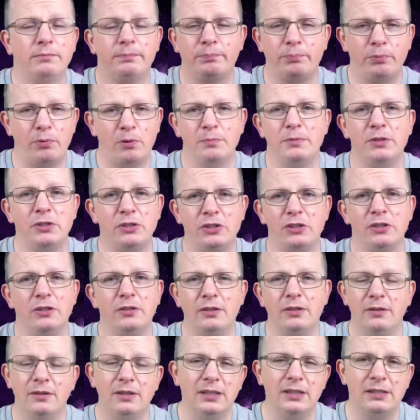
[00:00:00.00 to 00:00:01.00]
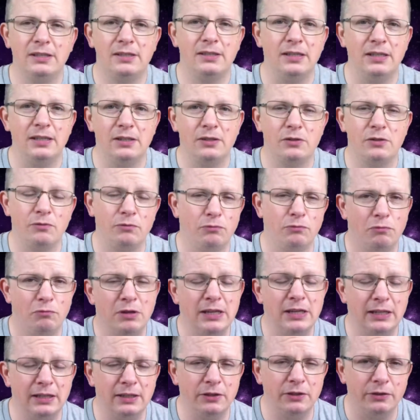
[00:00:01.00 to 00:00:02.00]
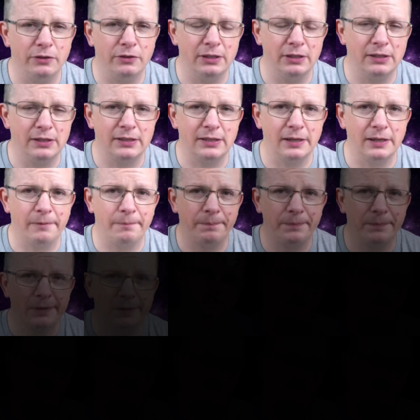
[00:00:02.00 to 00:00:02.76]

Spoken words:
promise you that this is really good intel.